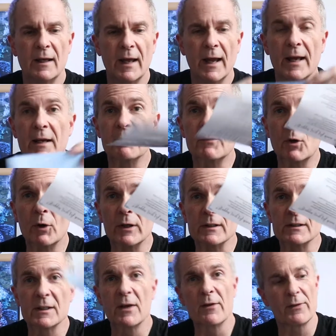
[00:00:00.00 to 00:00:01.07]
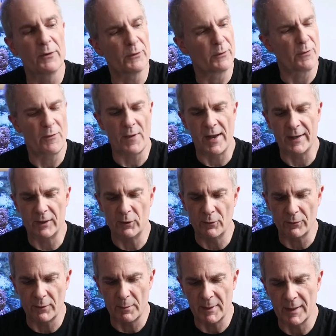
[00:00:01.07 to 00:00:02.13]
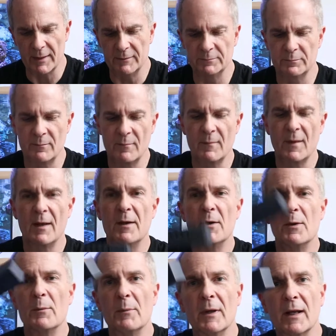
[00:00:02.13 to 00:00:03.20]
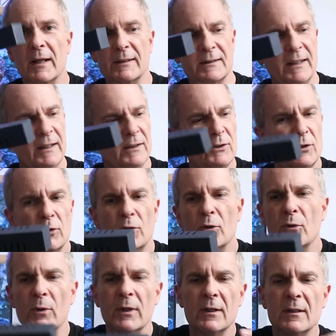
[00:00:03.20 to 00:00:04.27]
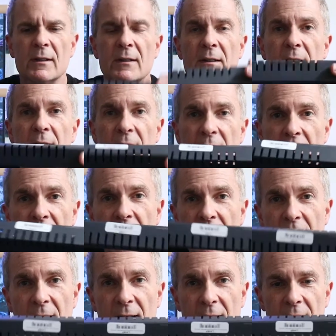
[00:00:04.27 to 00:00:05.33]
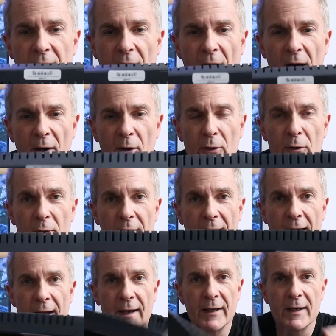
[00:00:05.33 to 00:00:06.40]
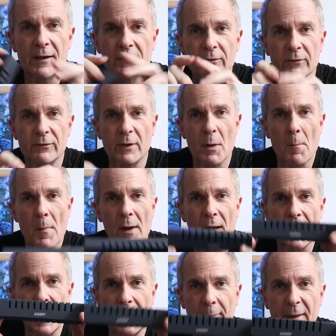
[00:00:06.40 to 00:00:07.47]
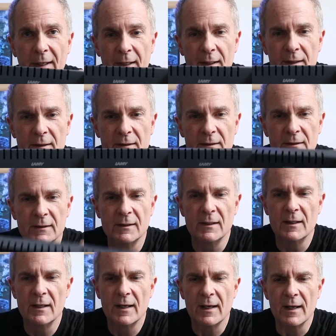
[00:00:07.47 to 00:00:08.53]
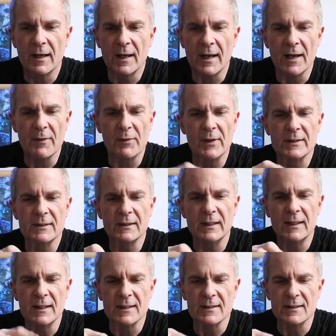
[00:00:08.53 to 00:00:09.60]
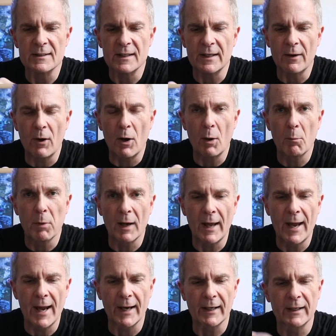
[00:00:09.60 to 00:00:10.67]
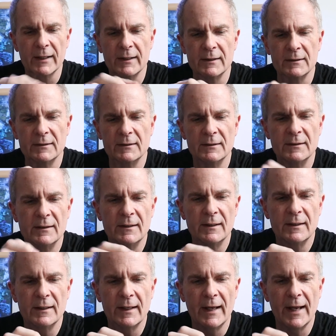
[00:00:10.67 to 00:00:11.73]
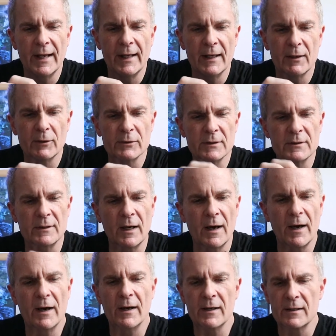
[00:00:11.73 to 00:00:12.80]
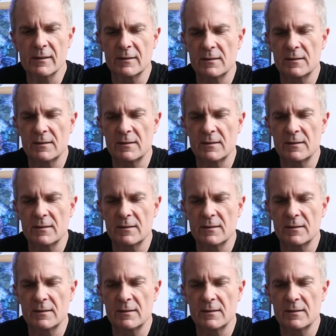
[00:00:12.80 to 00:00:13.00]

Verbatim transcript: And of course, their thank you from it. But let's get to our little guy from Lamy. And this is the all black AL Star